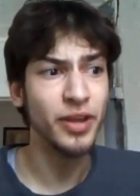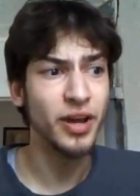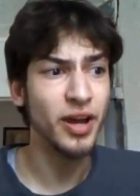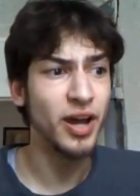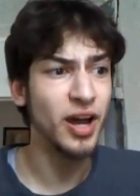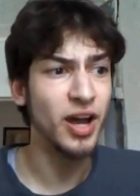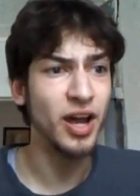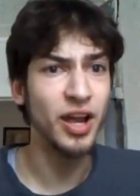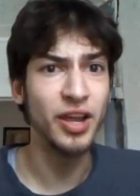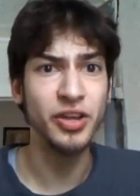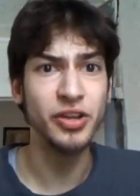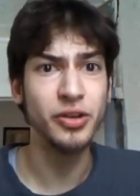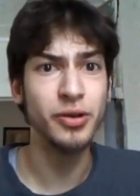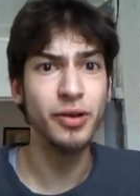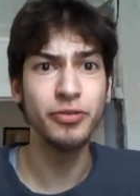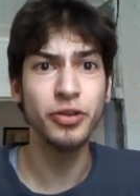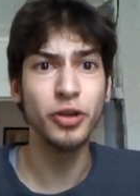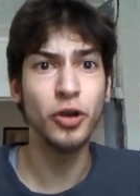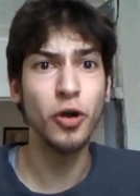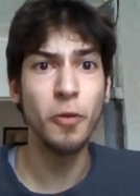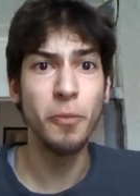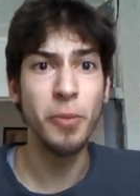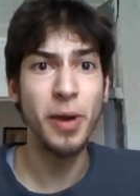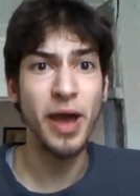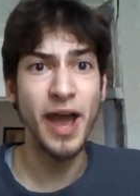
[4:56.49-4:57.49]
Uh, you have
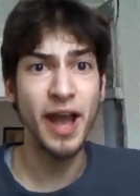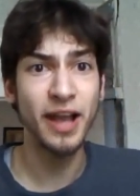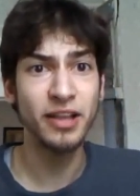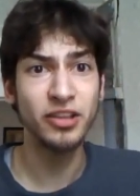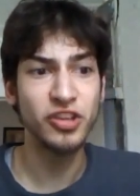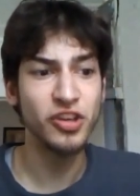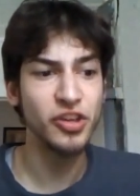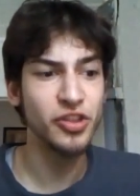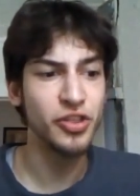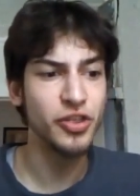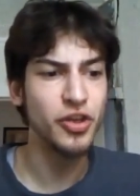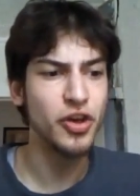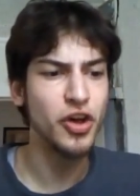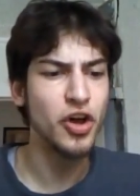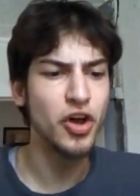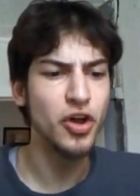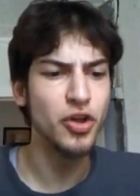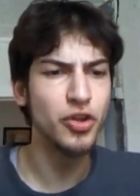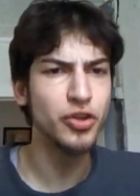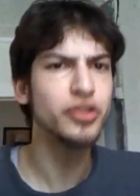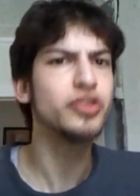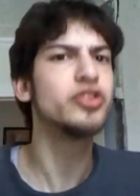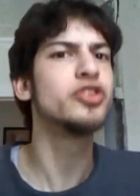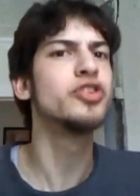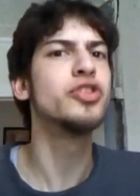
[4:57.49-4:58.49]
to go back to the